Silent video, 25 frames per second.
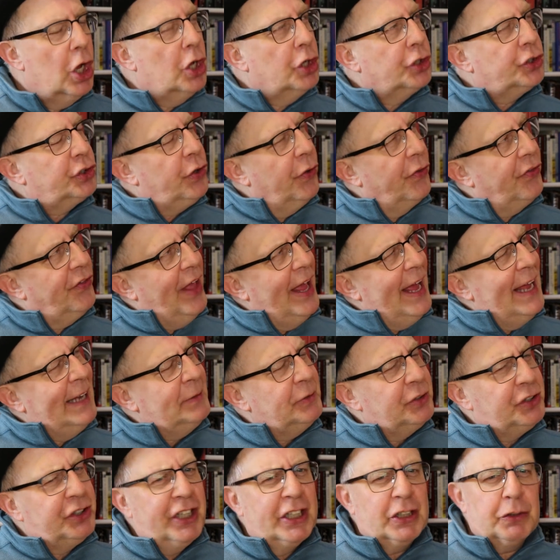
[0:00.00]
So
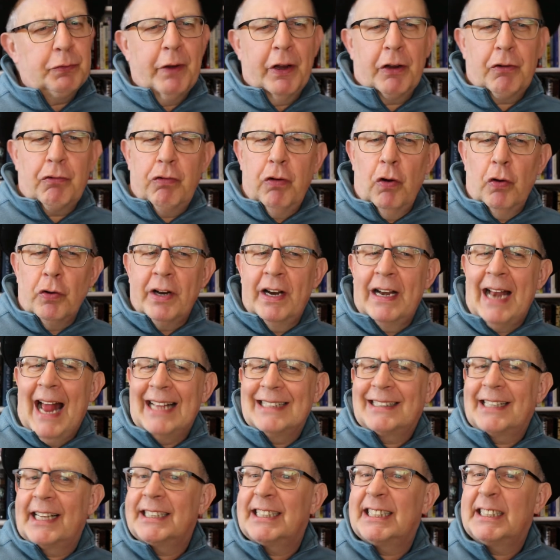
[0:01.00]
then she's recruited
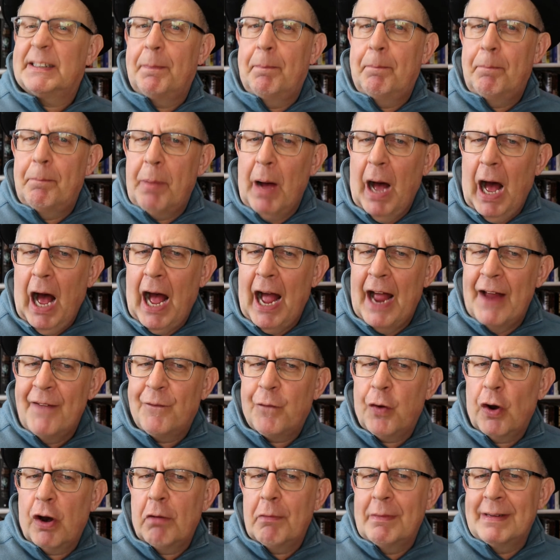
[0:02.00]
as a spy
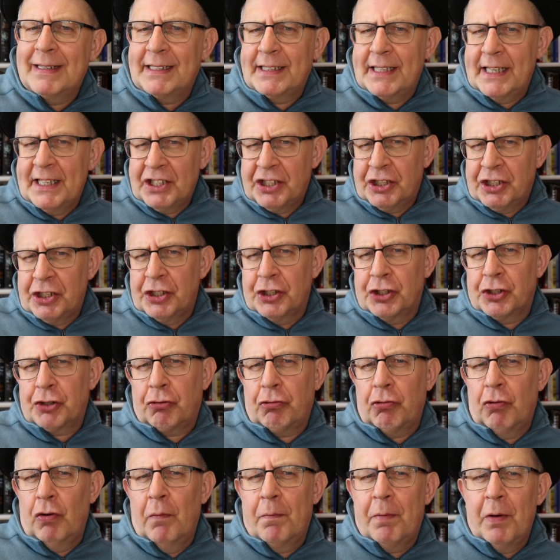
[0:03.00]
for a resistance
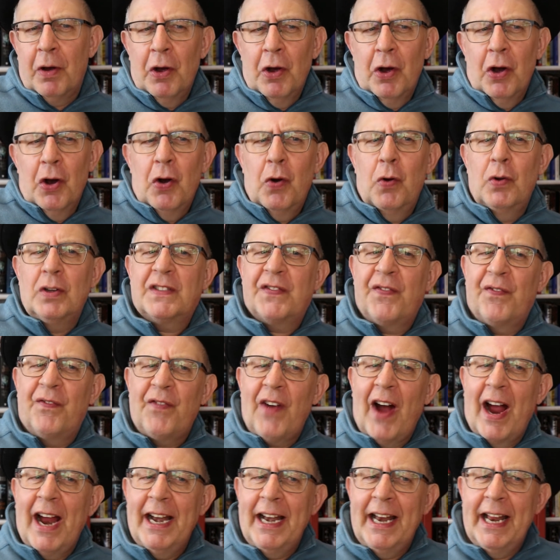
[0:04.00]
group who's
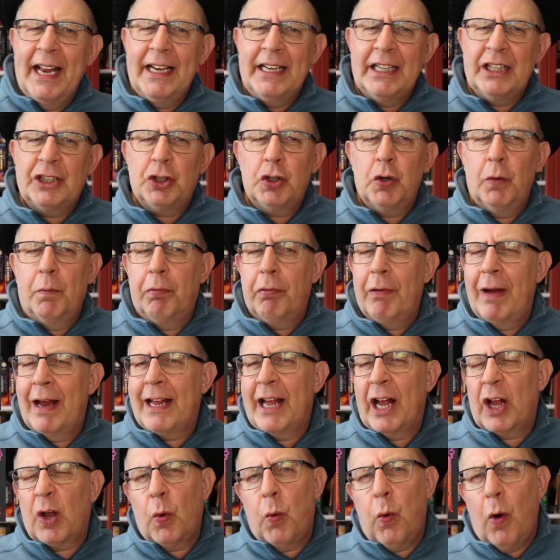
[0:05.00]
fighting to bring
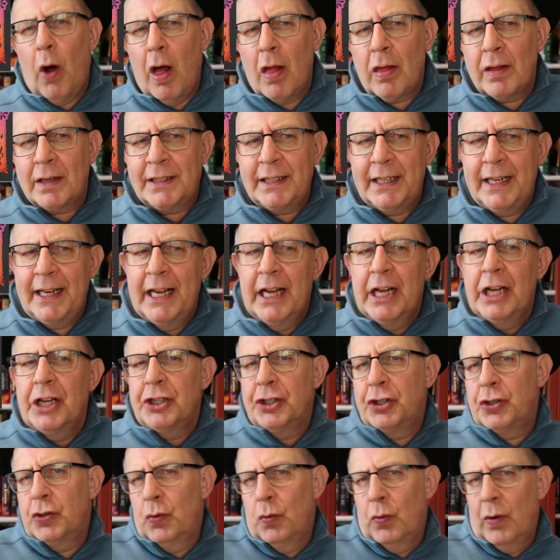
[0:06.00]
equality
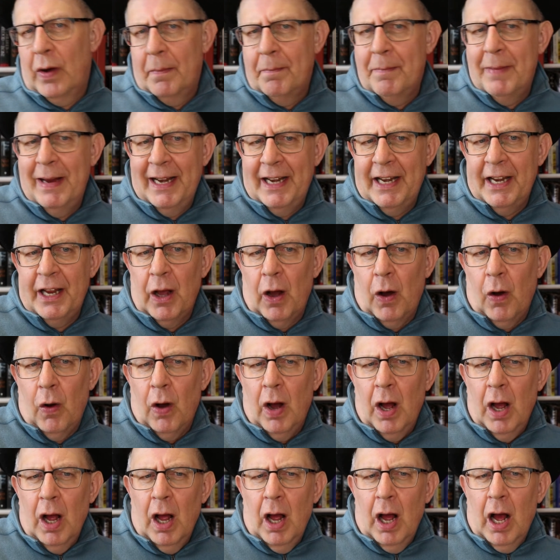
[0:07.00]
to a
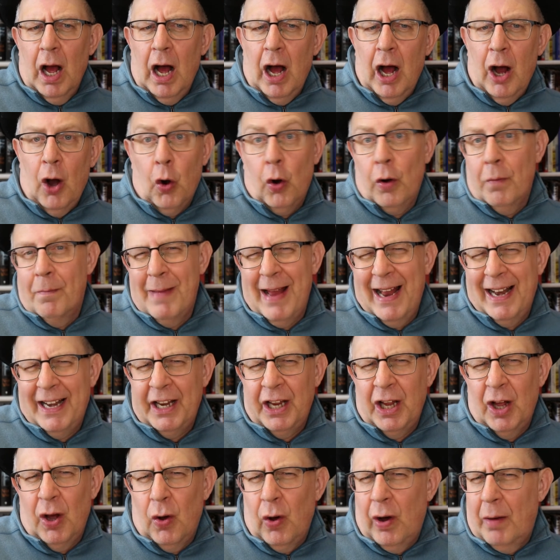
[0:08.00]
Medio,
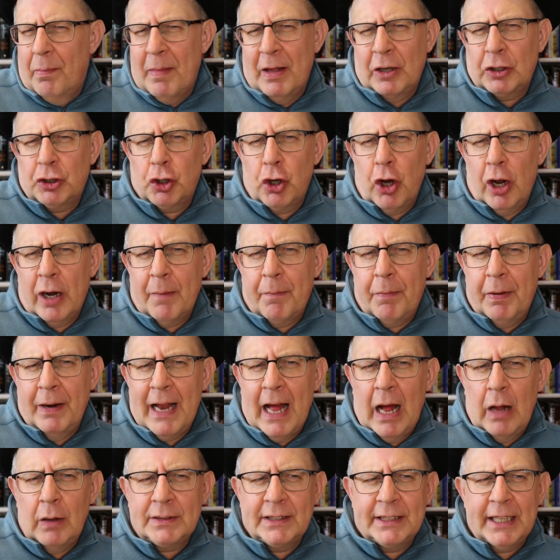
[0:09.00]
I'm not sure how to
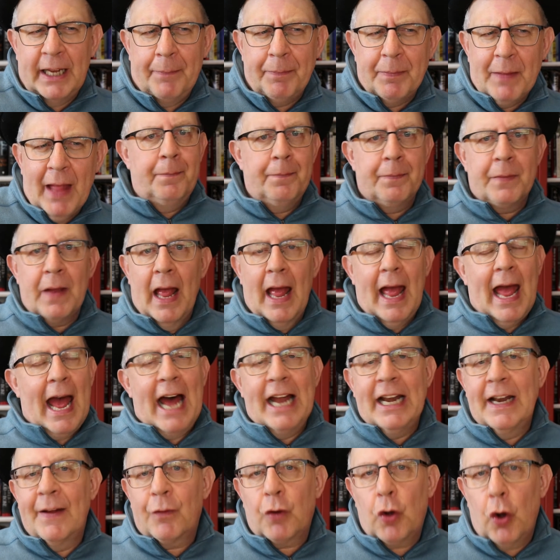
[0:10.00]
pronounce it.
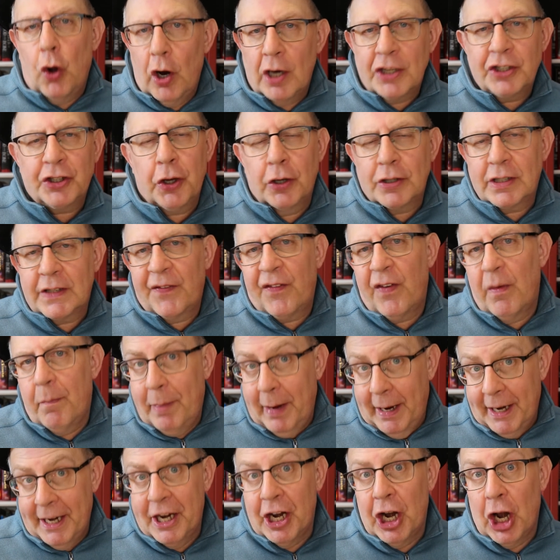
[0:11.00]
And of course, there's a
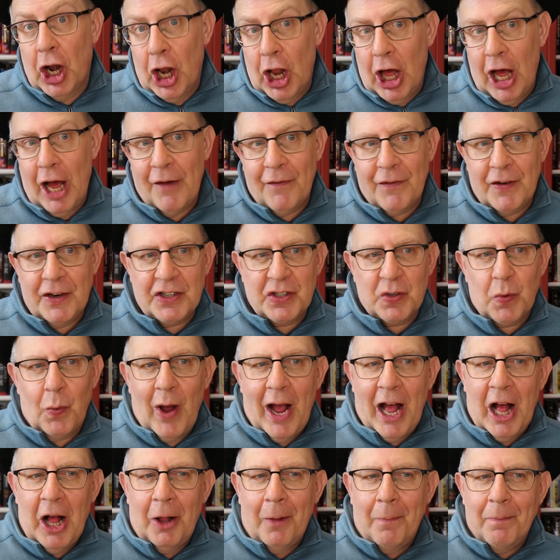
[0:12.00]
forbidden love as
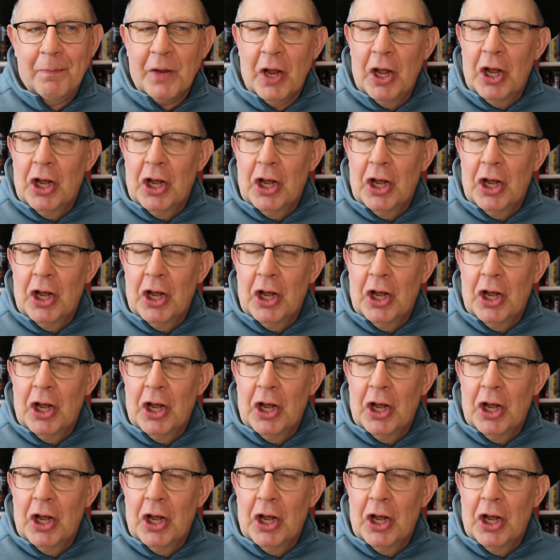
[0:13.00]
well.